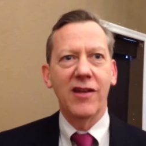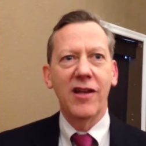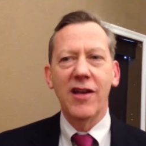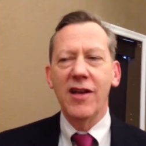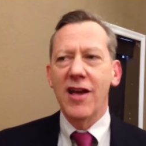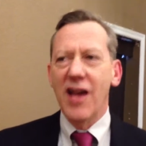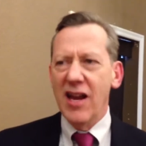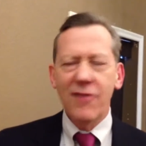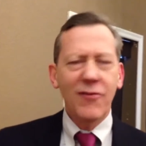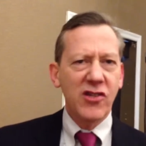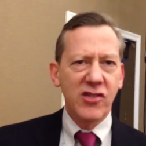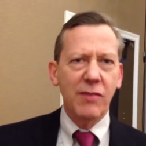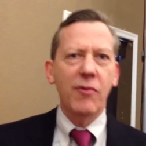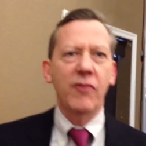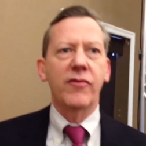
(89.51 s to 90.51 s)
and even
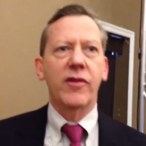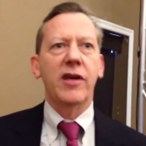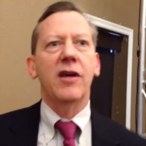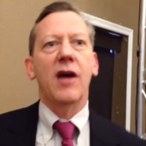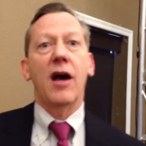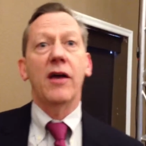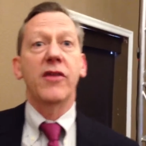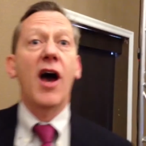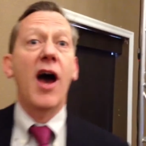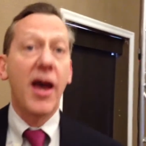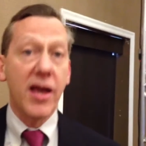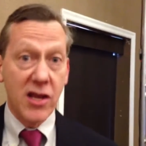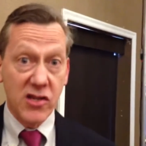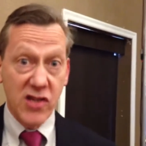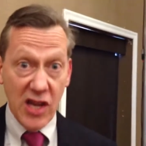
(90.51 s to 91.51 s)
some of the uh, the
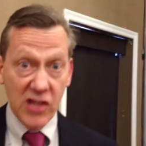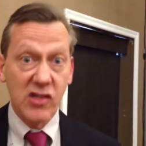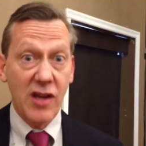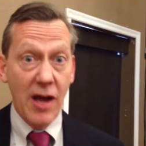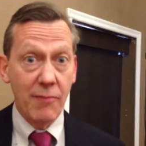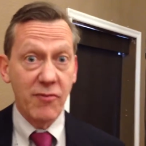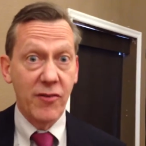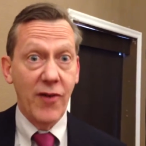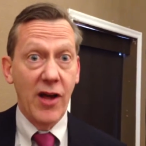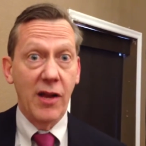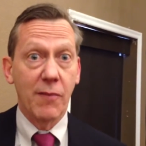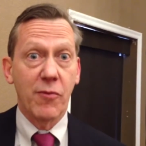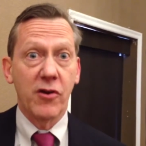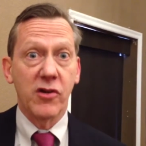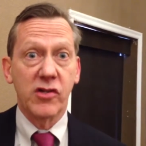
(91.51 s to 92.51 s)
high-end desktop
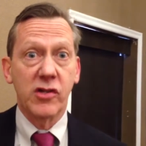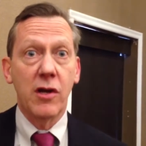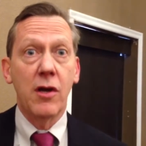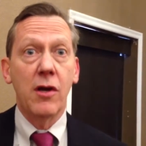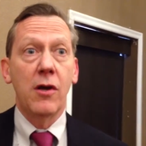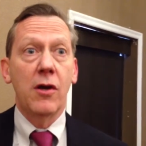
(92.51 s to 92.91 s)
developers